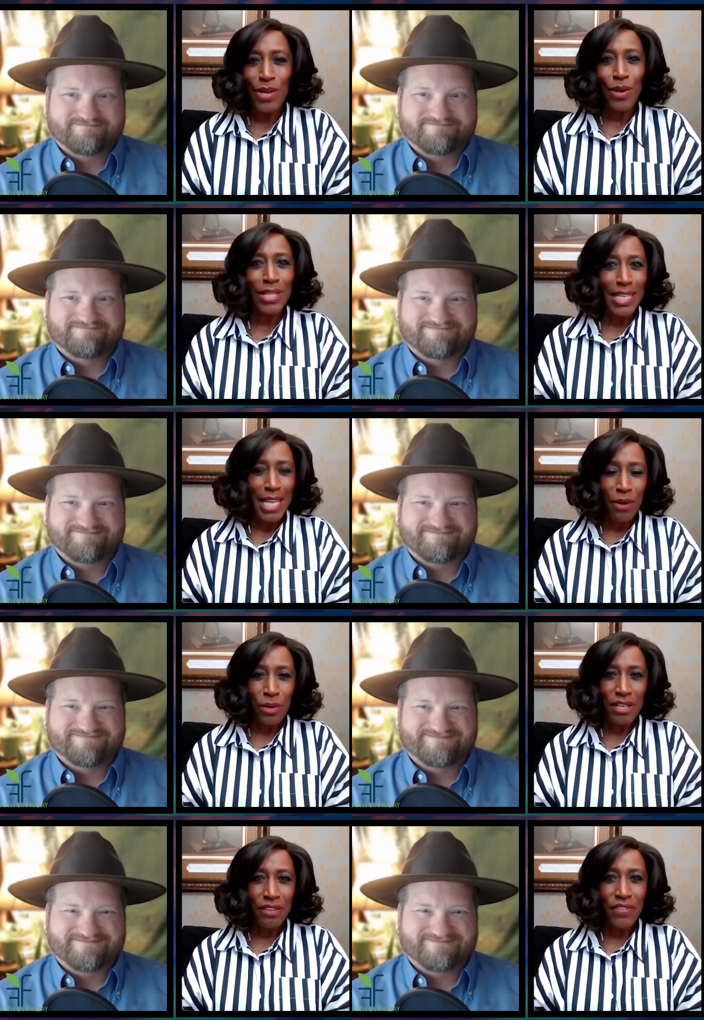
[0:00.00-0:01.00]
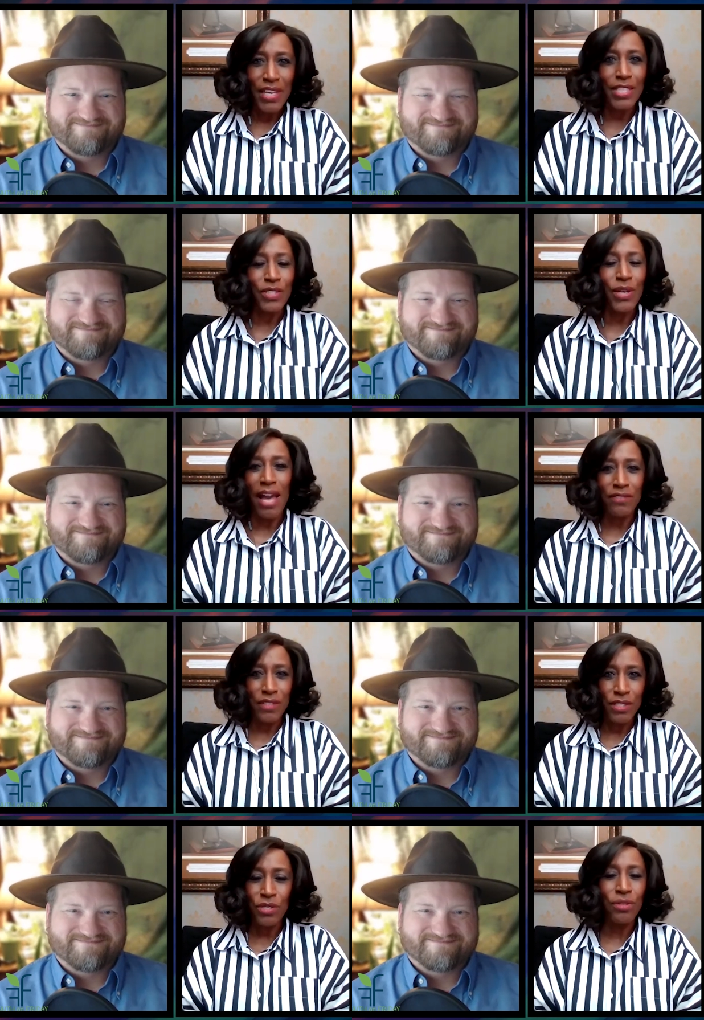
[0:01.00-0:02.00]
Speaker 1: you go to the networking event, you
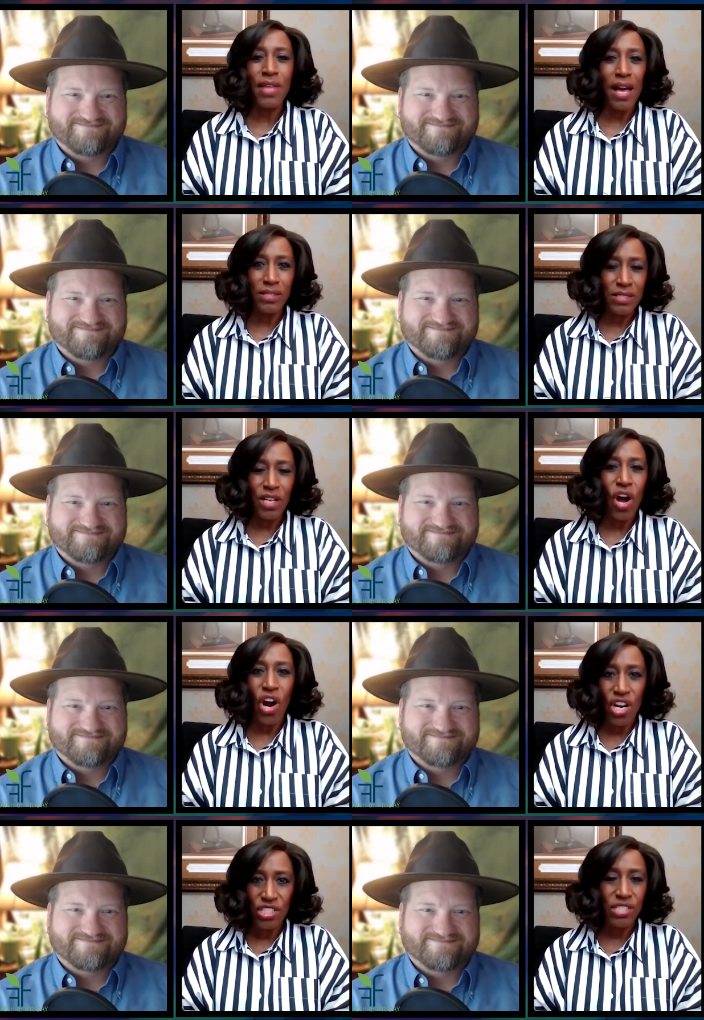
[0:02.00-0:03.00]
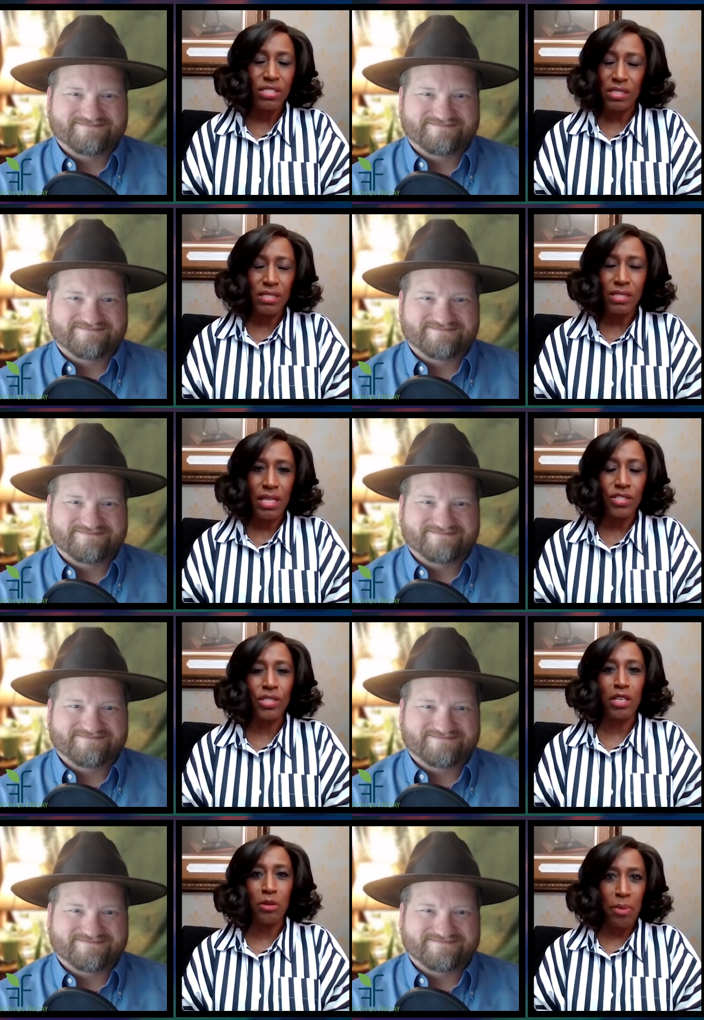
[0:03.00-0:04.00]
have 2,000 cards
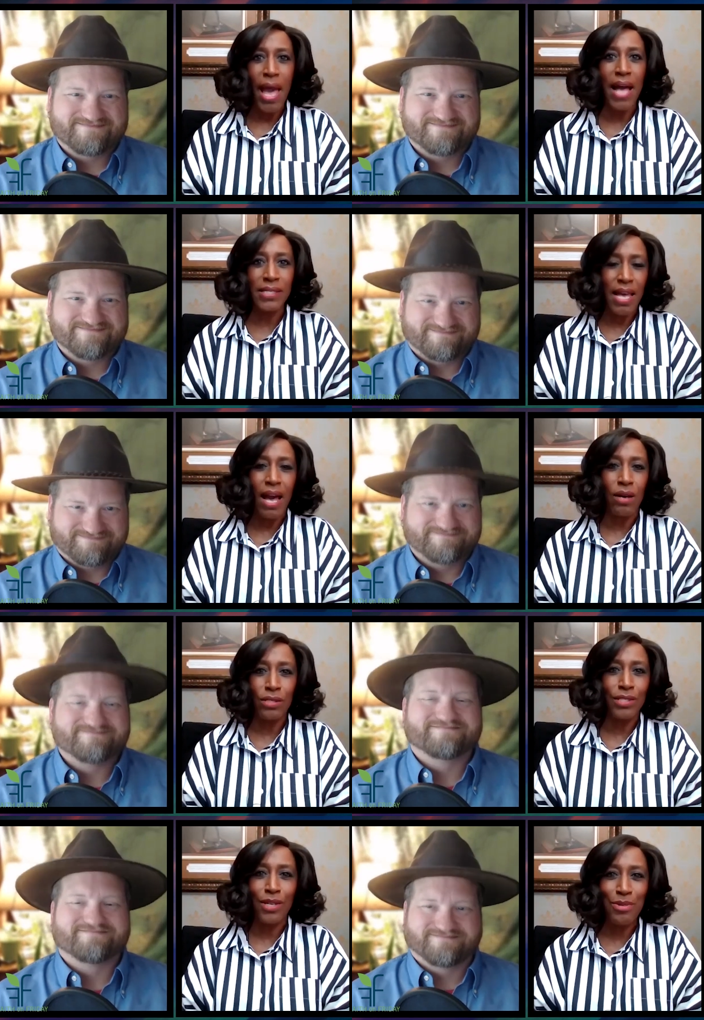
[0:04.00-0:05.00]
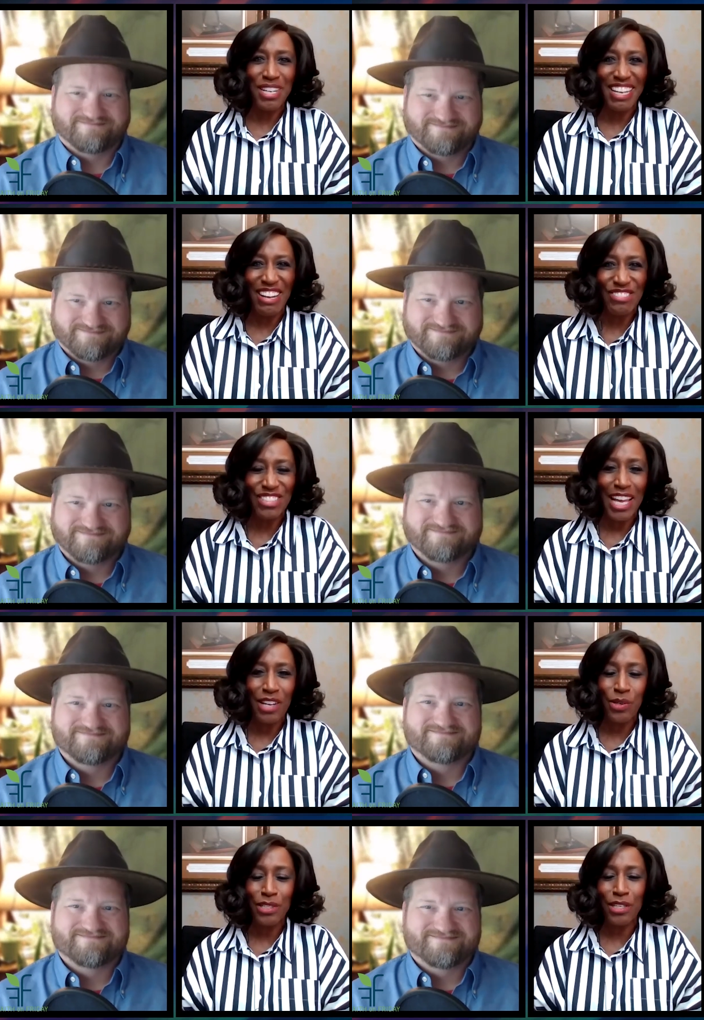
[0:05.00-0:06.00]
that you're going to pass out, you know, whatever,
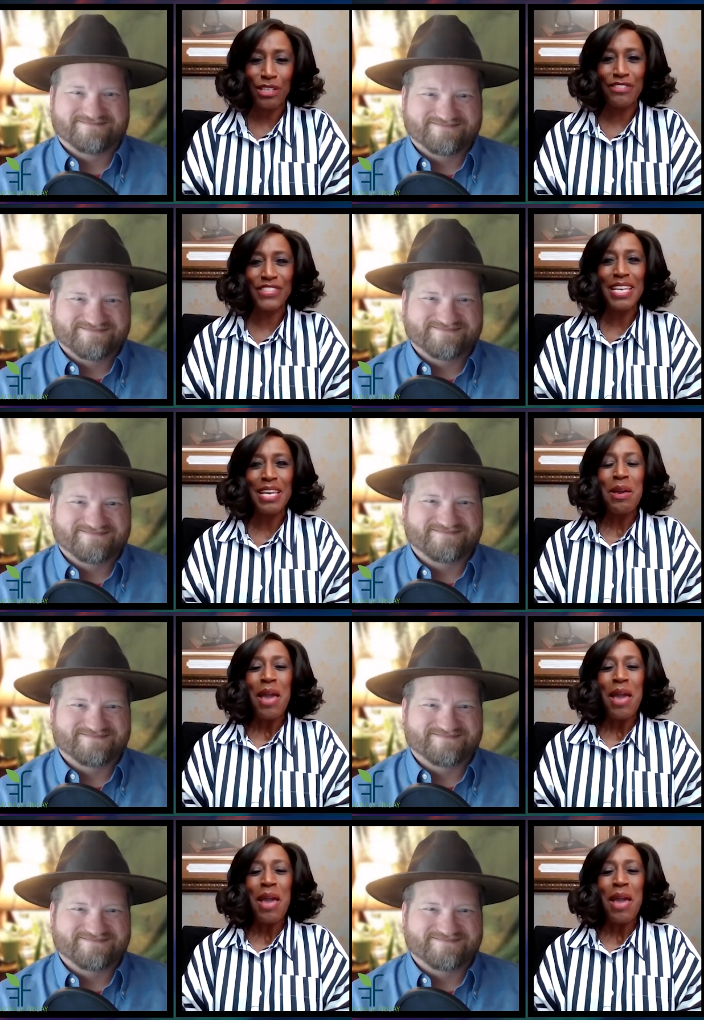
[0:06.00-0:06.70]
like hors d'oeuvres.